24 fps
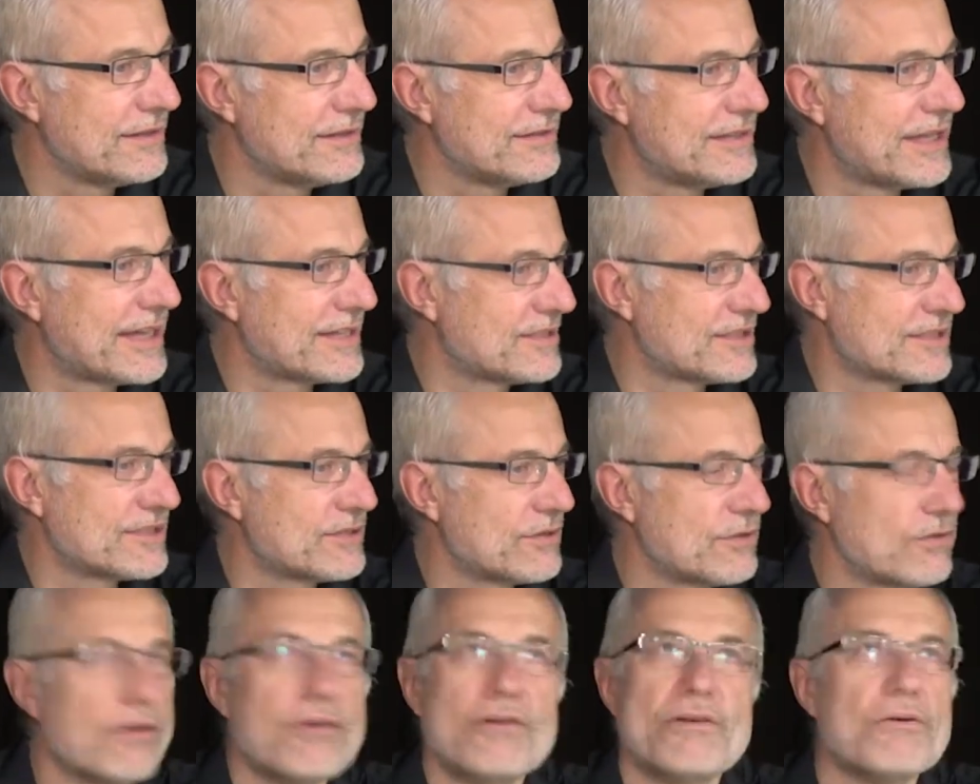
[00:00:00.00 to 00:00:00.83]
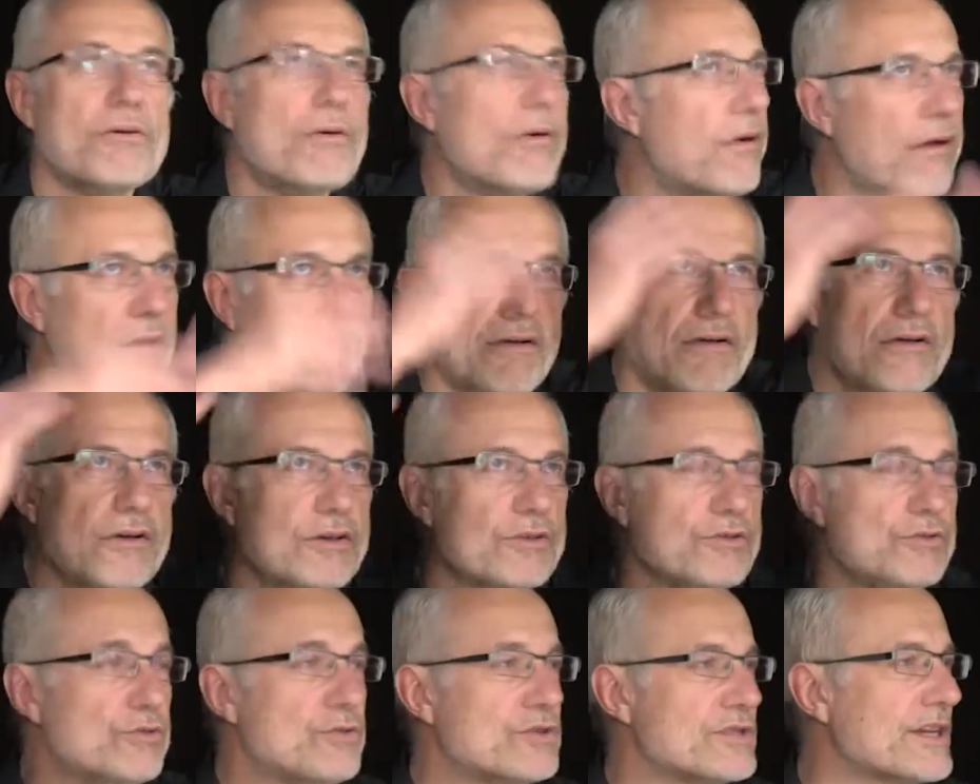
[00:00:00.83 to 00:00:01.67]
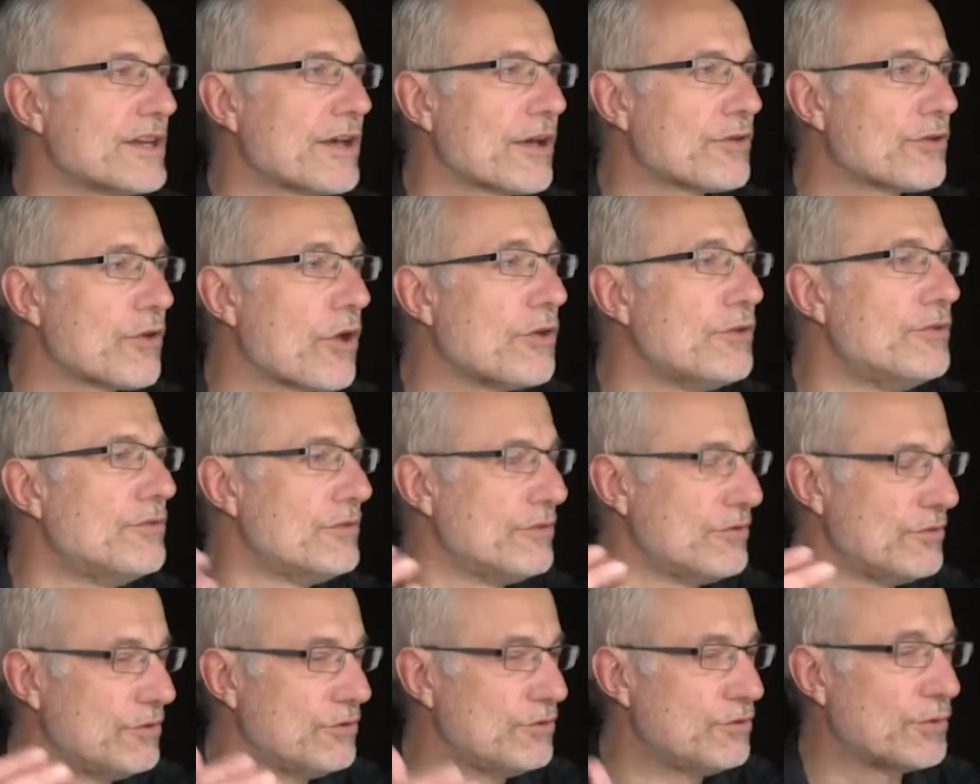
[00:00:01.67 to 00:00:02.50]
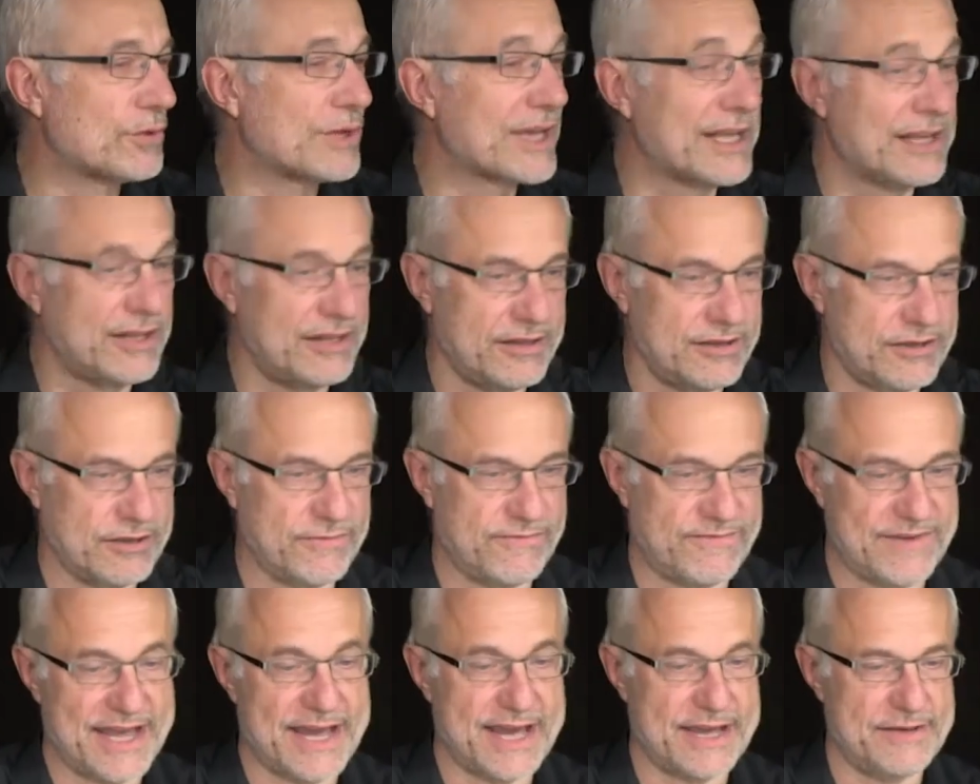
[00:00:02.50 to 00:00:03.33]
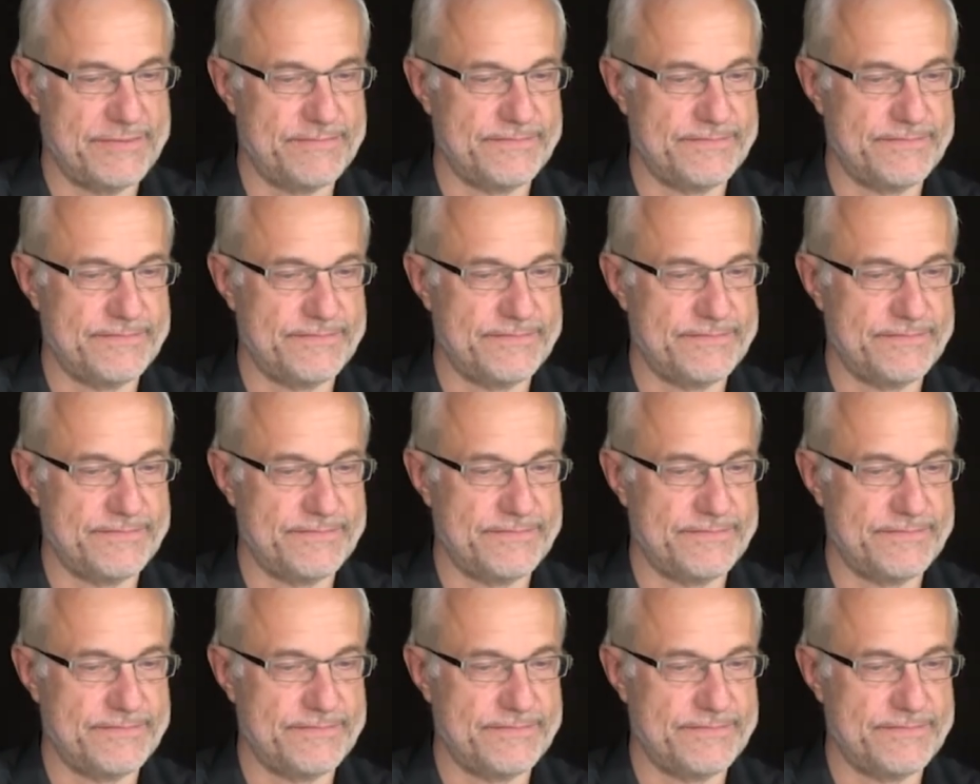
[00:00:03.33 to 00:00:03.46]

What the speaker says: That's using a gun to kill a fly.